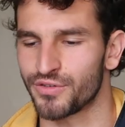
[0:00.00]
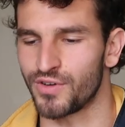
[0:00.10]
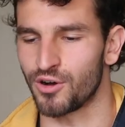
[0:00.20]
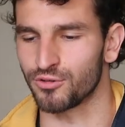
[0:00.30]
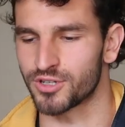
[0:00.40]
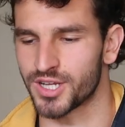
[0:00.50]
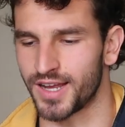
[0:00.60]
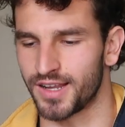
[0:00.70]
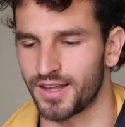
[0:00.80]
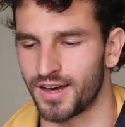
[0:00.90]
your vocal
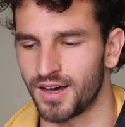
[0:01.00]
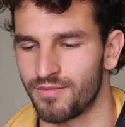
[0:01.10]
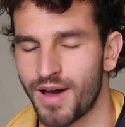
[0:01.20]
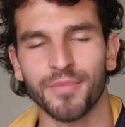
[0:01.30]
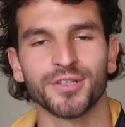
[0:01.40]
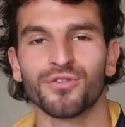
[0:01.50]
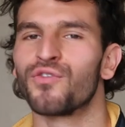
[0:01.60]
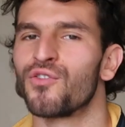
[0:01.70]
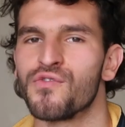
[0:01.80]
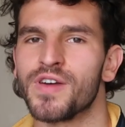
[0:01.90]
chain? Um, I'm gonna do a
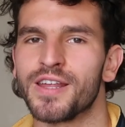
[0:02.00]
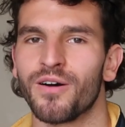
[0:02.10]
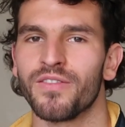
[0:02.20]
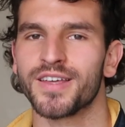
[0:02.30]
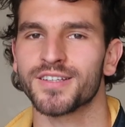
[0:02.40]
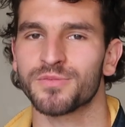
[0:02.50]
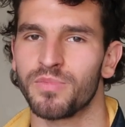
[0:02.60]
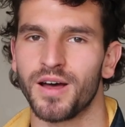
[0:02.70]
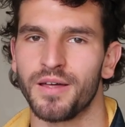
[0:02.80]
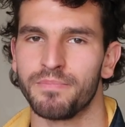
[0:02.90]
full video on this,
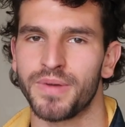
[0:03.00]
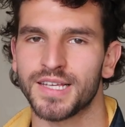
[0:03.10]
but